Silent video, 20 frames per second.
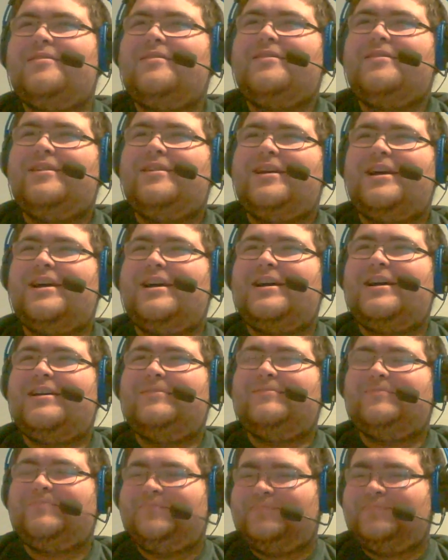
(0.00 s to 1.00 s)
I
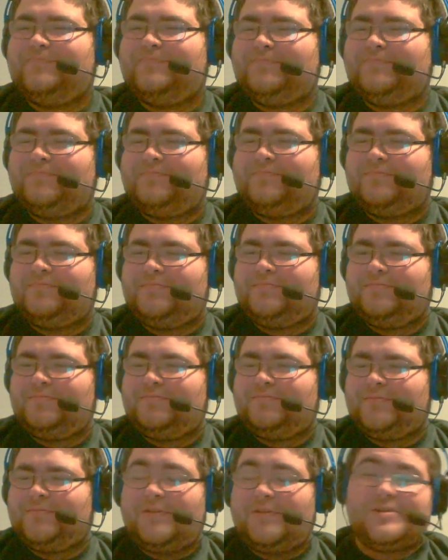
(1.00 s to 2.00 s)

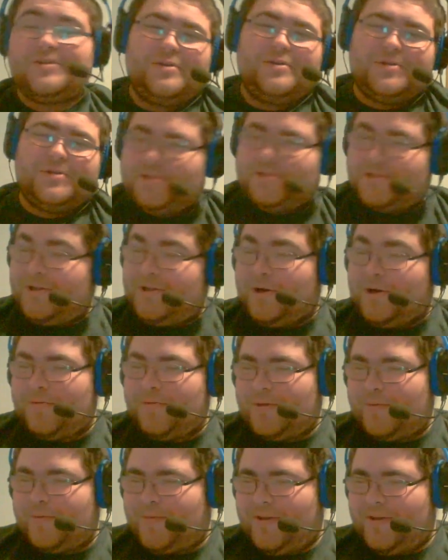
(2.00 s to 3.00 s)
was close. Started
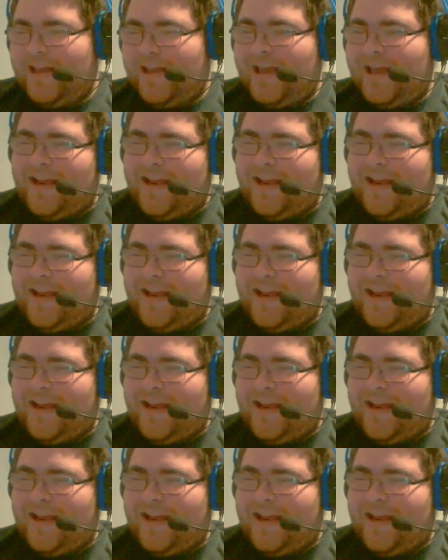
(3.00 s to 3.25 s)
with a P.